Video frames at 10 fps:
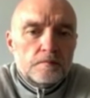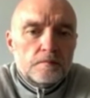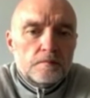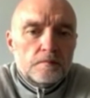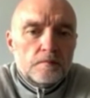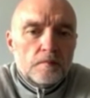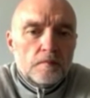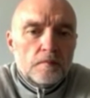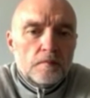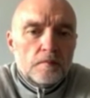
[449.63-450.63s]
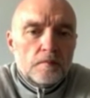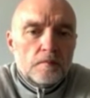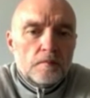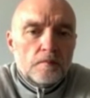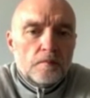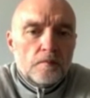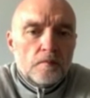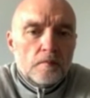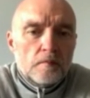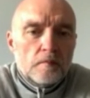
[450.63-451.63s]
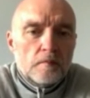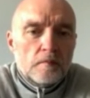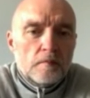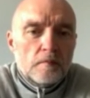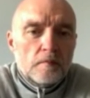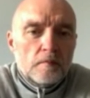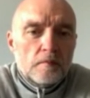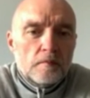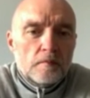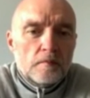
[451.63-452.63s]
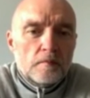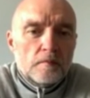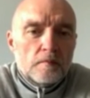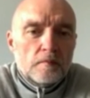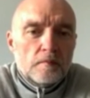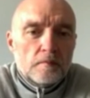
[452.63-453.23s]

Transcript: The person shown says nothing.